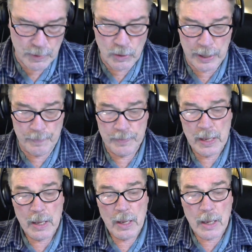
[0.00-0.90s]
Okay,
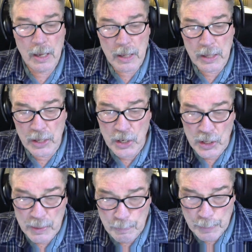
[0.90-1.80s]
a good